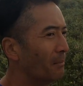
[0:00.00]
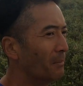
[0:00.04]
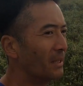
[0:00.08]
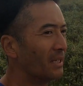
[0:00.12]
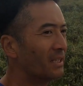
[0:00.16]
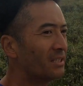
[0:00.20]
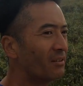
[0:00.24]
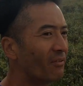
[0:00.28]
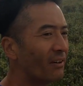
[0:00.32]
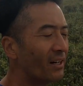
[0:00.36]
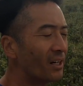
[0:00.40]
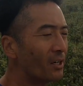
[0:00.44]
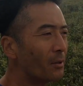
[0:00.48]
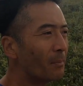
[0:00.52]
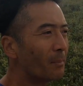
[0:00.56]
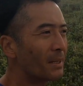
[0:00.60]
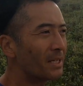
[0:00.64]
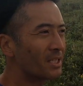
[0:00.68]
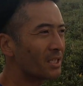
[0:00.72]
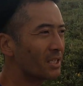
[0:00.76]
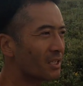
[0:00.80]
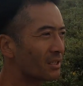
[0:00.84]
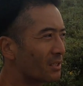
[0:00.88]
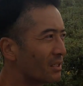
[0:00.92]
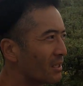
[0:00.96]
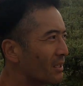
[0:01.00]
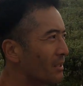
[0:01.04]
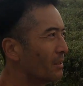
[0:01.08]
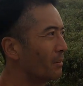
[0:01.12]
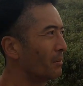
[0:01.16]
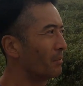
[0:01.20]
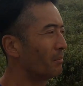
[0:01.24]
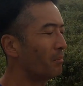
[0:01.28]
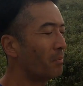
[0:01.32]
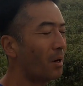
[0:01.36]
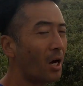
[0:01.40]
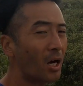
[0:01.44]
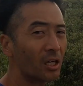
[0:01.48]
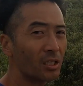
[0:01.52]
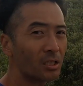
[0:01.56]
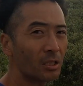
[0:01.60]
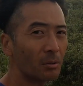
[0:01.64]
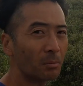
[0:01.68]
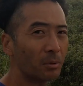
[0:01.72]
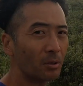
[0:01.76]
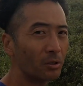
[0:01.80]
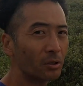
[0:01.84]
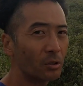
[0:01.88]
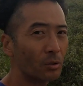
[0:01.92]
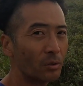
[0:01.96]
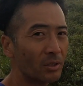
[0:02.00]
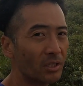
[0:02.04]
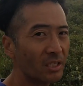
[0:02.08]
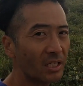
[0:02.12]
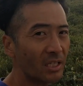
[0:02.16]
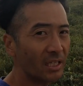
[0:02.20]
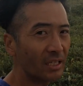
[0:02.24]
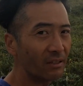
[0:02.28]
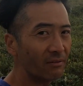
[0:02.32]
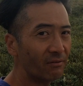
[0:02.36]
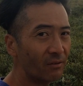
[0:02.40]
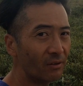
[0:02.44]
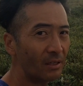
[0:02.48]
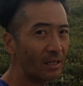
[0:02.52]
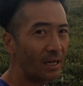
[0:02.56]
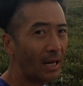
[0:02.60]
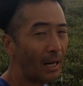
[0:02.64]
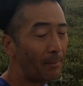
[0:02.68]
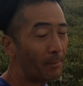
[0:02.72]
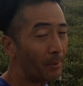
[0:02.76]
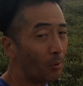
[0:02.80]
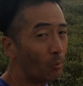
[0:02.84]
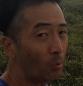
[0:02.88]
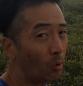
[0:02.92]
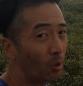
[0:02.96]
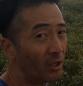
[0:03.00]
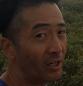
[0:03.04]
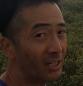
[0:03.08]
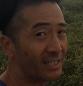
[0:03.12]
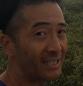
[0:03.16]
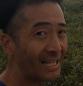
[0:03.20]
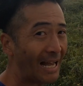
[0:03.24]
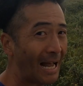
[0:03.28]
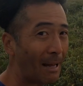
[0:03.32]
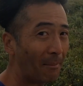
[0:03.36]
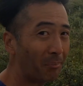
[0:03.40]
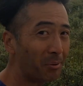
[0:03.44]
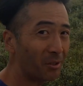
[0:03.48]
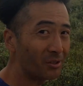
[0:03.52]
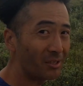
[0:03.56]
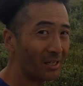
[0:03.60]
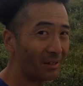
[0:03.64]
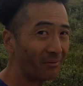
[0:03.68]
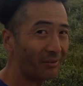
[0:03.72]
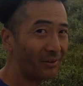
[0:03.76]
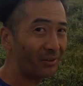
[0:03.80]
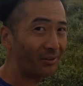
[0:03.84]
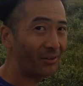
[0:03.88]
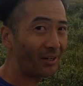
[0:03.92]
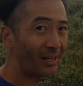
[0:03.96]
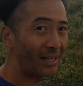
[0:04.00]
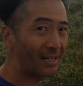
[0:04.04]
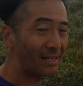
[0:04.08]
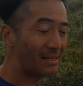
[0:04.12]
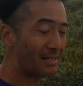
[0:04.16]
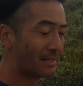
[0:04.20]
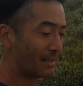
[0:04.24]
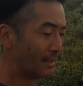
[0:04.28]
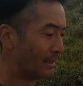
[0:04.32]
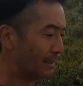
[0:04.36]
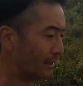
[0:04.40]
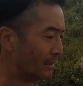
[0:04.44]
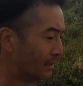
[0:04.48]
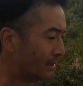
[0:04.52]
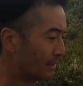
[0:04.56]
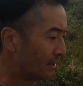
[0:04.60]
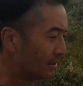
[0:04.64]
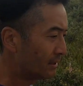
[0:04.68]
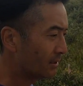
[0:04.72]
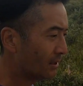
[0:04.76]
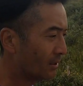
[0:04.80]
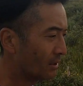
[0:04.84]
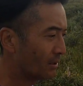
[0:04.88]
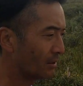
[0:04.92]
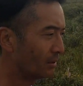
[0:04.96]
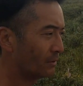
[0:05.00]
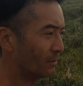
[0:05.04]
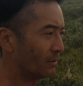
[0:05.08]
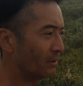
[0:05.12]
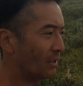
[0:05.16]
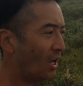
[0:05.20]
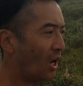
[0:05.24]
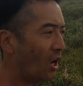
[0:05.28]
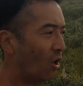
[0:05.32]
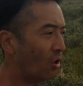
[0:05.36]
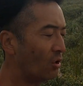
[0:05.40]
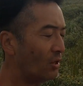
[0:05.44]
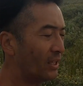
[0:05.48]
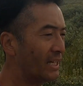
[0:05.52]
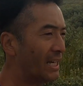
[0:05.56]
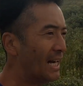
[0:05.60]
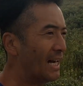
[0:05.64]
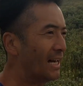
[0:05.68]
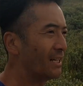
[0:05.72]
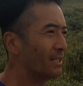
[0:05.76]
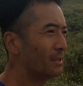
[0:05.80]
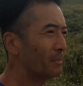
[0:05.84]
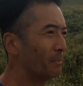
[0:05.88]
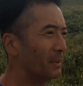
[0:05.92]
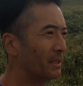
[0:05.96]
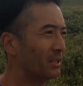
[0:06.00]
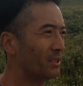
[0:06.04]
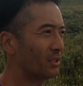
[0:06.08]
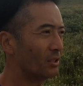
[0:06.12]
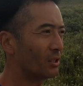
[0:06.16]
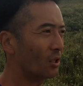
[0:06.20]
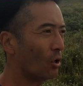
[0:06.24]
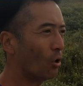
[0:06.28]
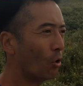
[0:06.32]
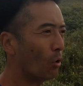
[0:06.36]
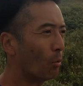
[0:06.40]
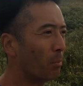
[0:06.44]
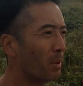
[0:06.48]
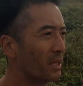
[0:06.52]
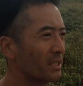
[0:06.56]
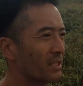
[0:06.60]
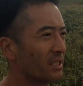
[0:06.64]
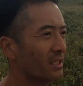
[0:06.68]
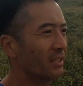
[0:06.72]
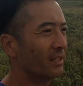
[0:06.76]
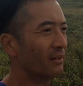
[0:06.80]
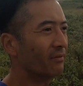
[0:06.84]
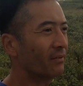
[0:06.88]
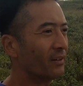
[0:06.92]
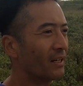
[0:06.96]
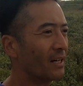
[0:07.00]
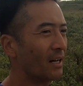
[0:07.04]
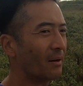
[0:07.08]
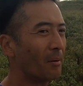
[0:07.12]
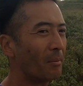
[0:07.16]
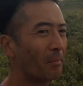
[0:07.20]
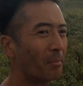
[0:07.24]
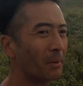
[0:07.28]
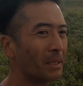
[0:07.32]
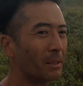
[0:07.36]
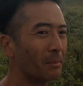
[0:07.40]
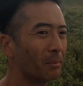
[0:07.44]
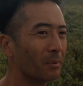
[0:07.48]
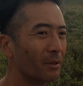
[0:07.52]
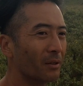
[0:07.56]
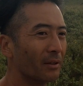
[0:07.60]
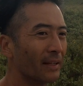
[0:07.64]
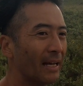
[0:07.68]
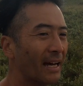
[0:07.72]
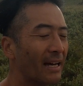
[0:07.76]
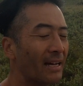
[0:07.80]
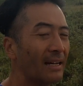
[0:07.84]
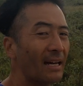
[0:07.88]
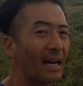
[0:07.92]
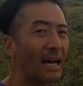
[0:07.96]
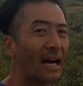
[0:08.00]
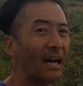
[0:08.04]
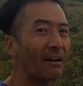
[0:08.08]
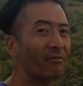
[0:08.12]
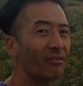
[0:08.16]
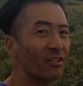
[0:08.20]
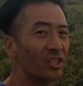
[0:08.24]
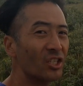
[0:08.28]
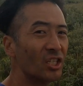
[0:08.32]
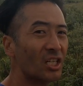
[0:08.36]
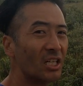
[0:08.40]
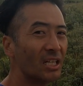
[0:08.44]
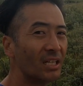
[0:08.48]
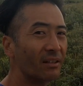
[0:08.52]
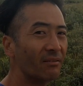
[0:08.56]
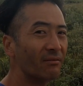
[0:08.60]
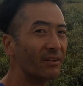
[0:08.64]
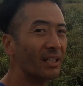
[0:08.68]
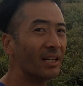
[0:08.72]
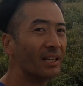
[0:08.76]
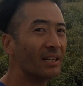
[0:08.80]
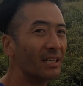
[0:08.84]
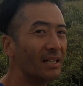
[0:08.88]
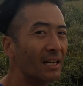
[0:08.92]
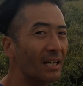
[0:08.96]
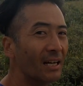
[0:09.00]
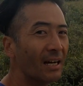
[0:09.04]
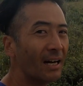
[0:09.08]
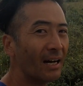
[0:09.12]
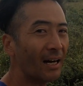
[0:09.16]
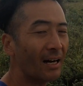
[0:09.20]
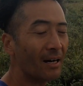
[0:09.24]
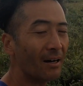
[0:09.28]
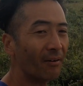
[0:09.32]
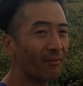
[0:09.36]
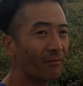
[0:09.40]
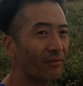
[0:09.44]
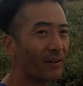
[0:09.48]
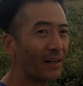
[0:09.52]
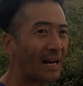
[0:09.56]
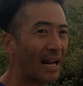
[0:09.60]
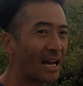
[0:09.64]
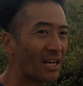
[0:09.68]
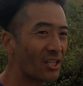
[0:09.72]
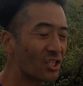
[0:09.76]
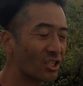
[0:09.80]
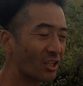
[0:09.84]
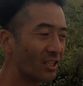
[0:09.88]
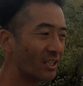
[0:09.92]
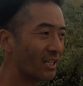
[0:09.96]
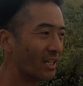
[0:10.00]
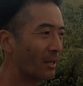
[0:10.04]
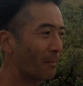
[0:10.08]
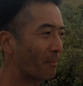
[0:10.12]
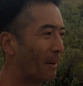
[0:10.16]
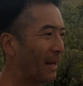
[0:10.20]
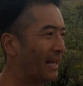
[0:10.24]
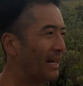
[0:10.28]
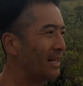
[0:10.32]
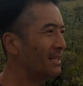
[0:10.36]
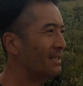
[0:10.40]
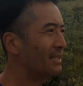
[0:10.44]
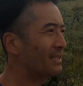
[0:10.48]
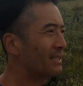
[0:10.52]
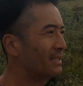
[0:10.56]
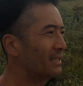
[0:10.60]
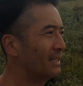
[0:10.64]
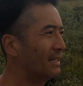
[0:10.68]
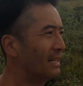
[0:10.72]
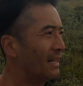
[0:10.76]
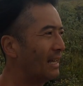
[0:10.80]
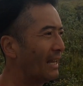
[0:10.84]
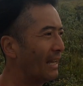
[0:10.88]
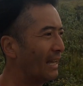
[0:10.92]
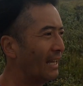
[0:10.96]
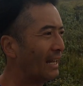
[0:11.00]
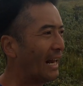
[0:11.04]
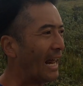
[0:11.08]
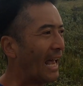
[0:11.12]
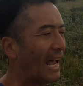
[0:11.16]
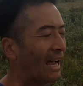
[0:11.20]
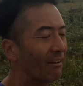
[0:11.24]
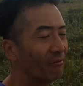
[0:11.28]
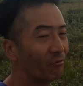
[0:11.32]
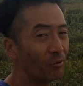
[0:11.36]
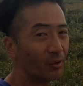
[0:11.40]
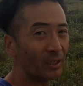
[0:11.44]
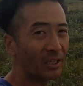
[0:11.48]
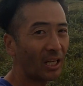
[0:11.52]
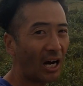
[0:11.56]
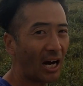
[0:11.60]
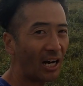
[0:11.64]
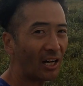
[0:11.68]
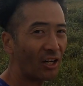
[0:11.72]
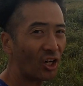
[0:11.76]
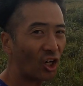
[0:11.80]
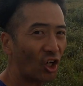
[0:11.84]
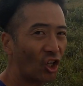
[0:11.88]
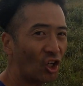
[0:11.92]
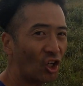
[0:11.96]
it's very much possible to achieve. I mean, we're examples of it, right? So not only us, but there's a whole bunch of different people that have achieved financial independence and have retired